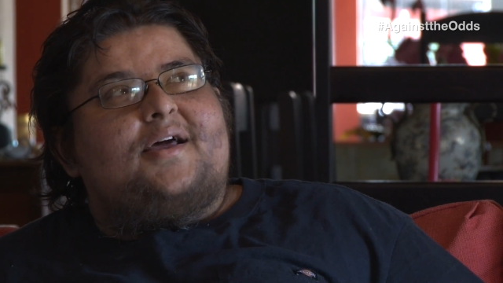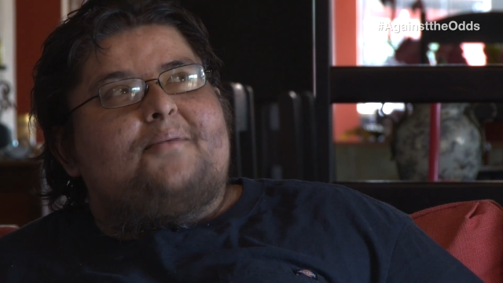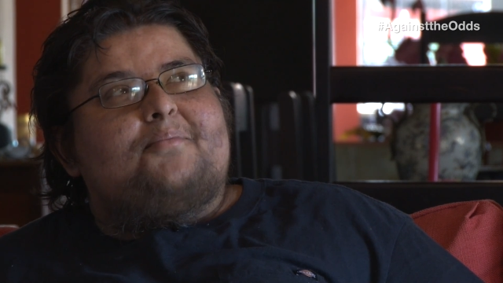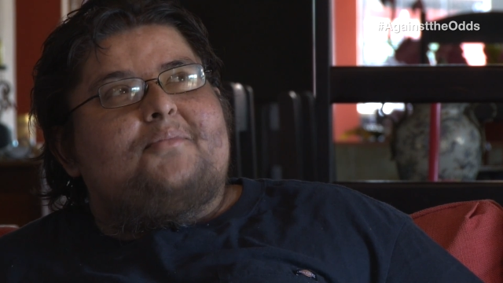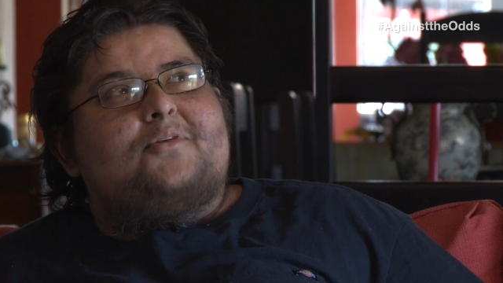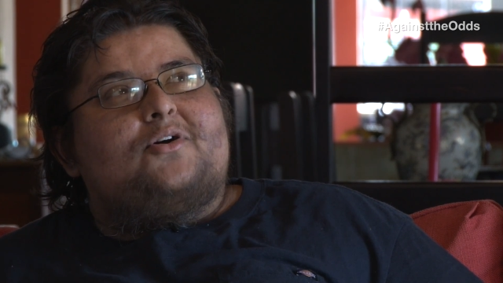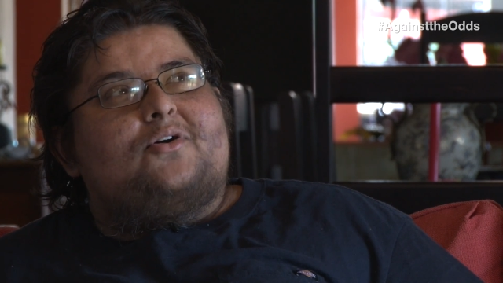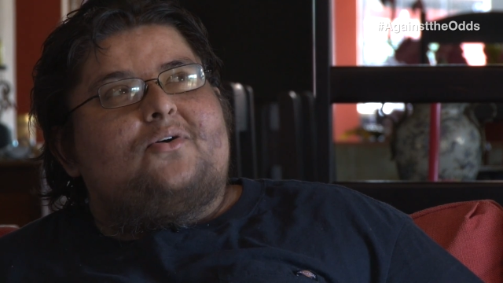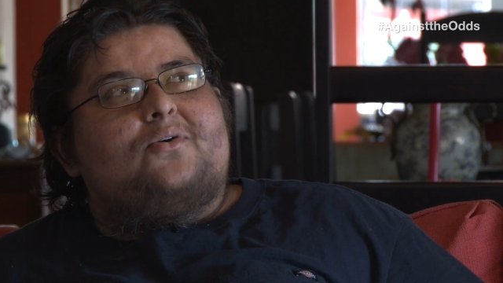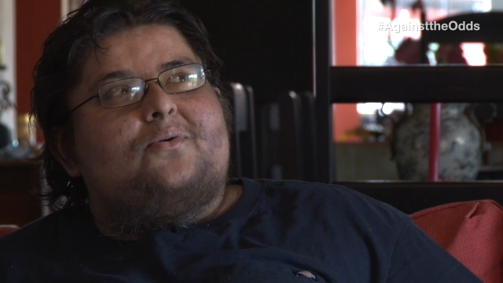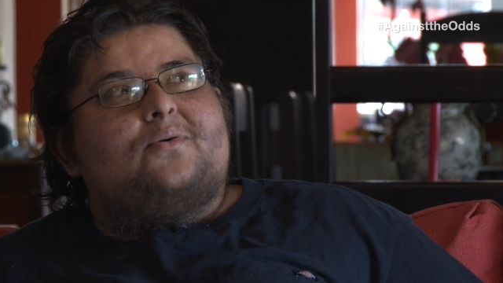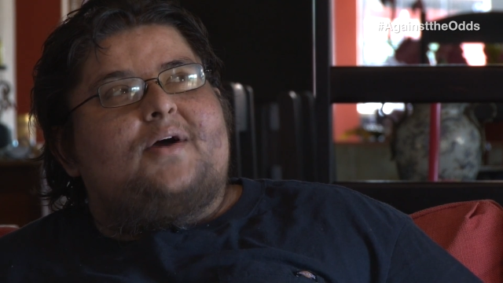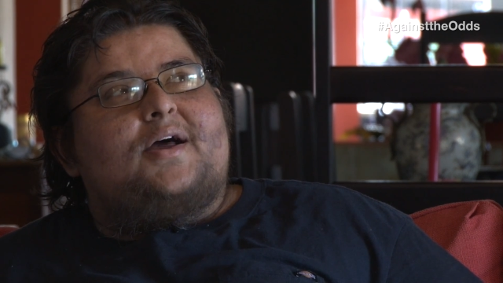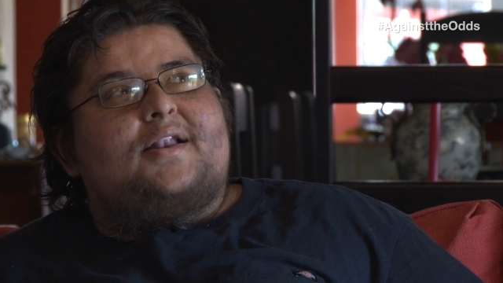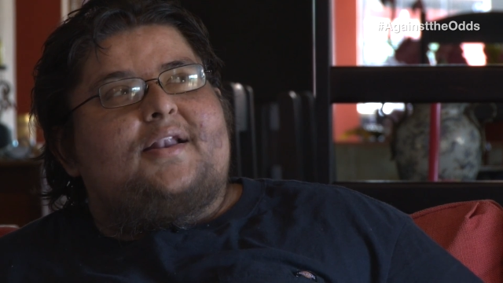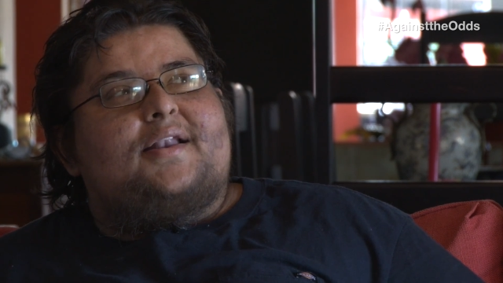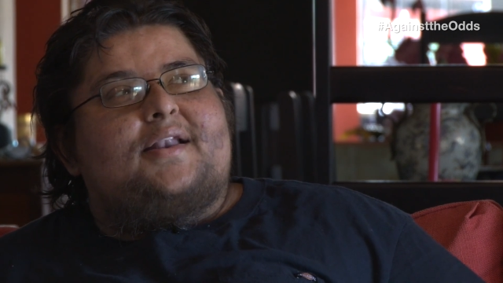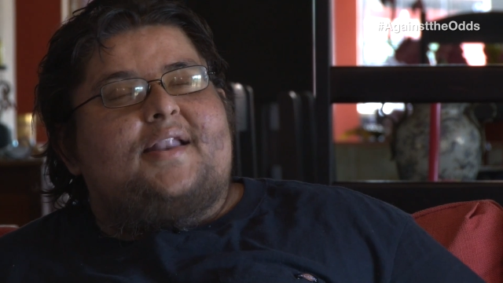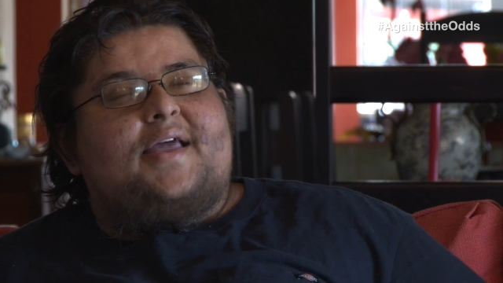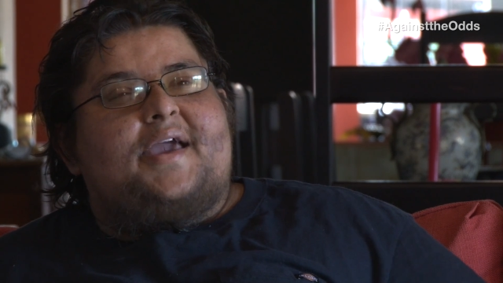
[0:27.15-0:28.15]
I'm now
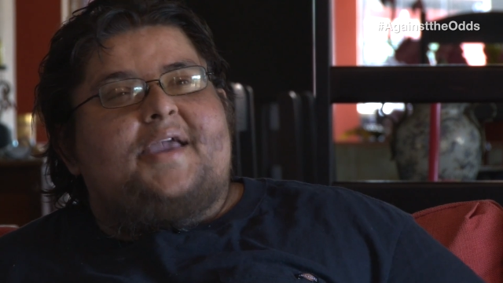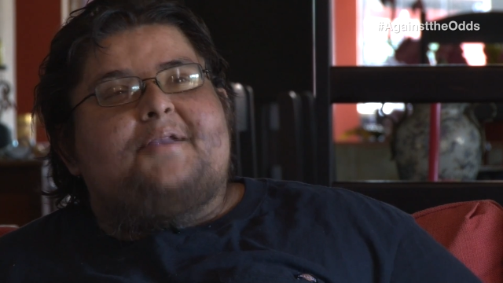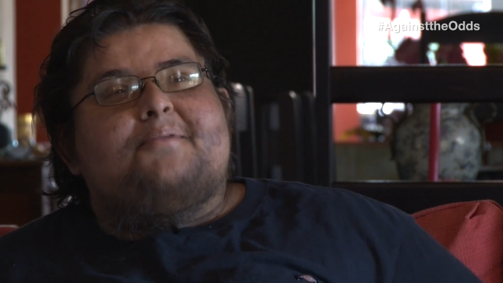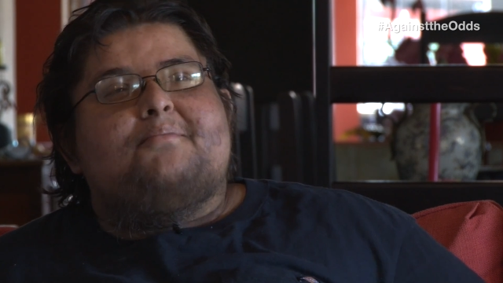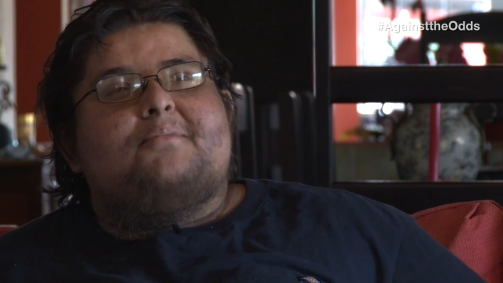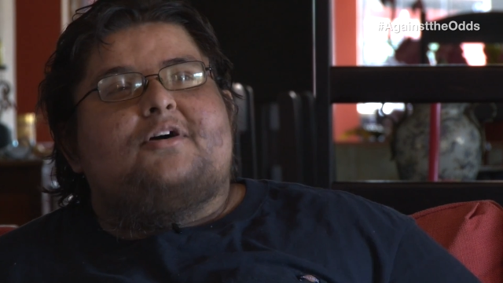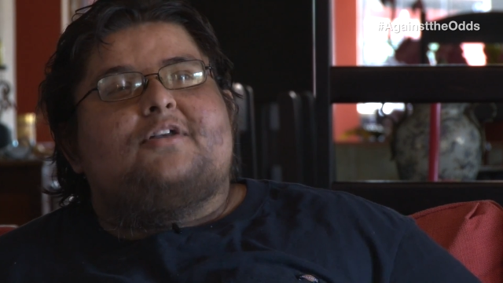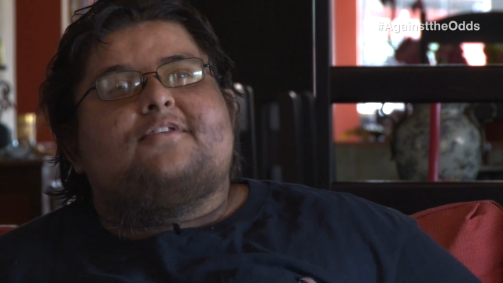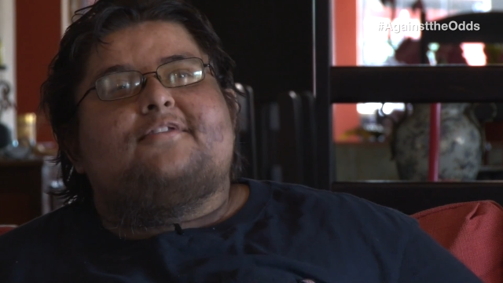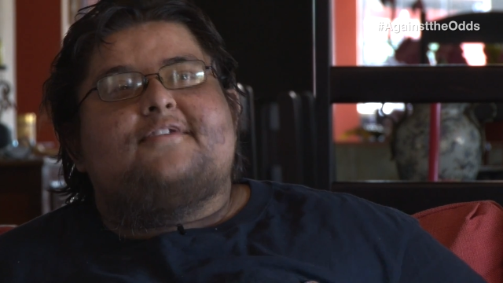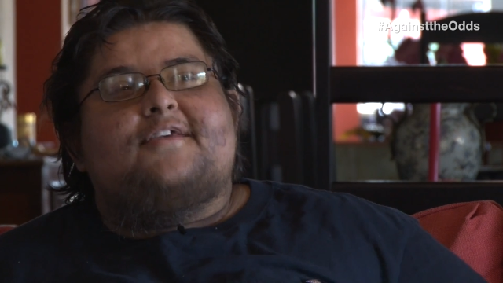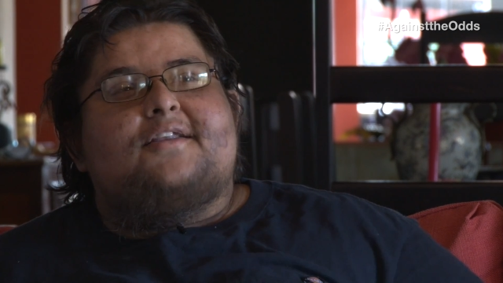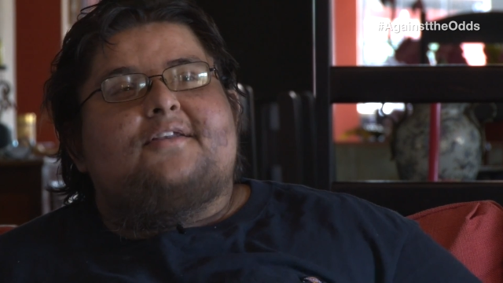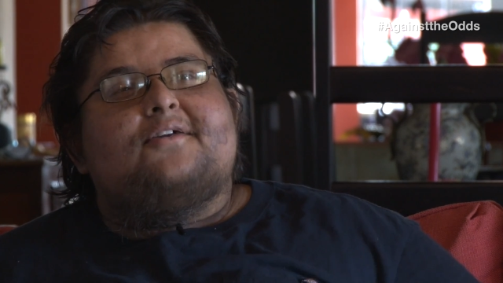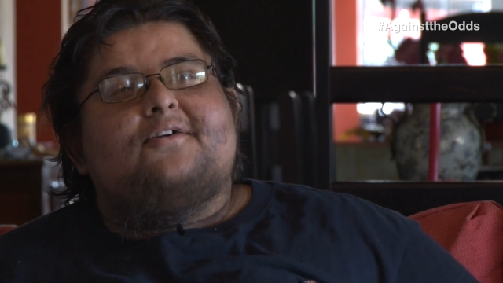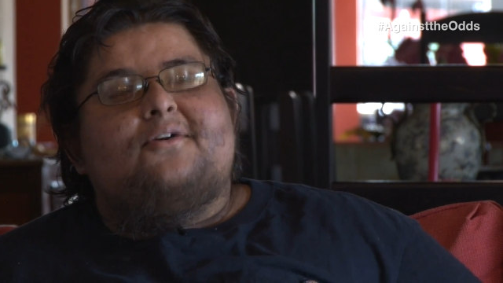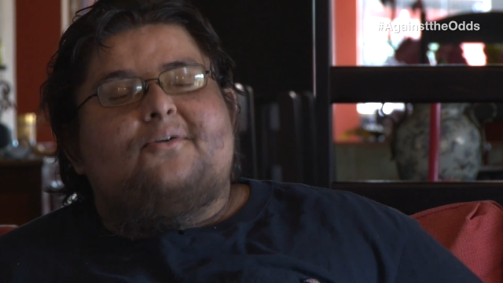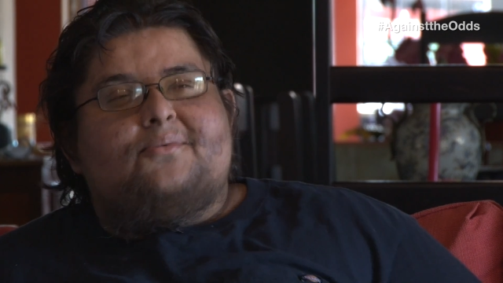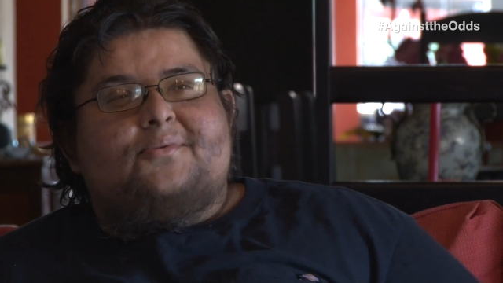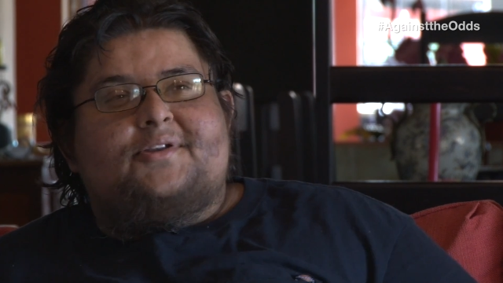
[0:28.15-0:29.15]
at 9 months
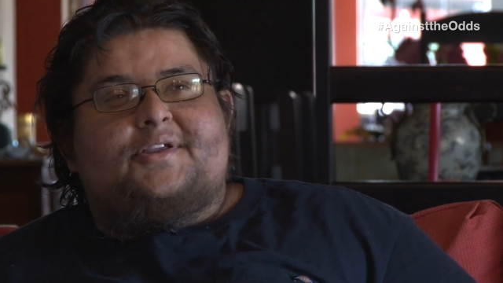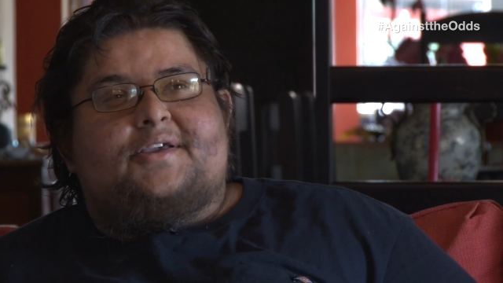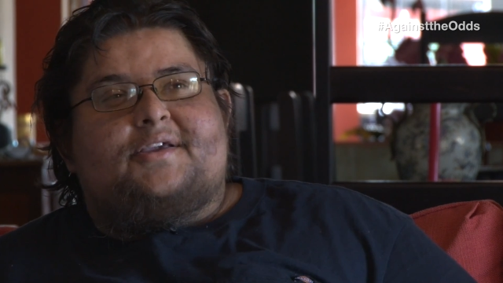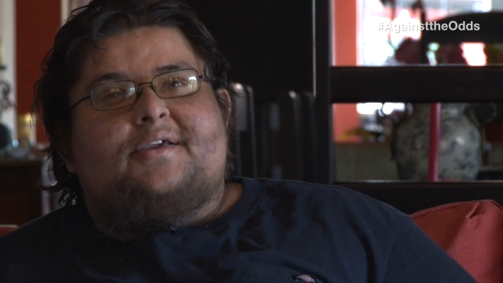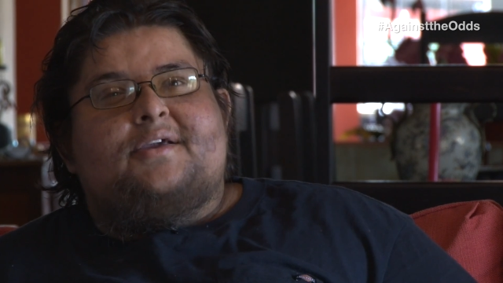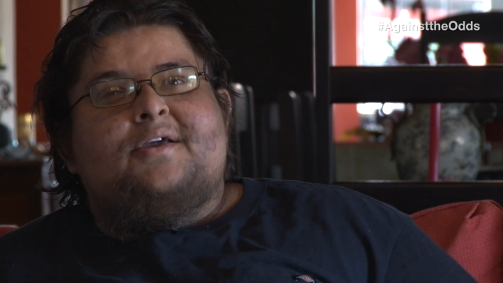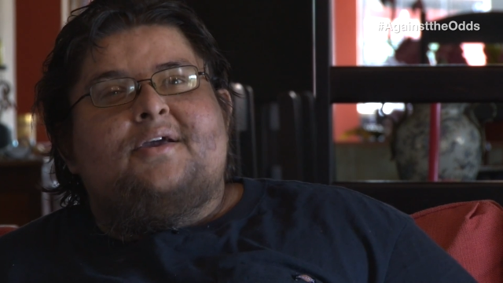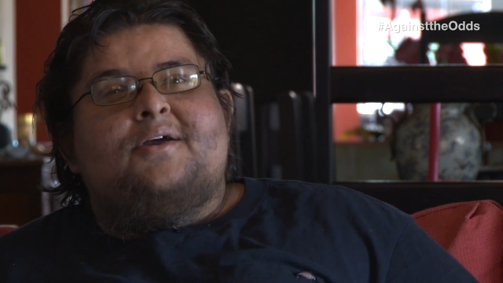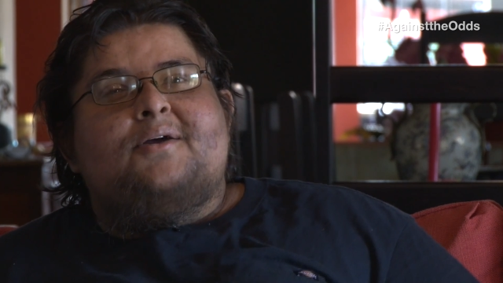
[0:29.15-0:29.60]
and counting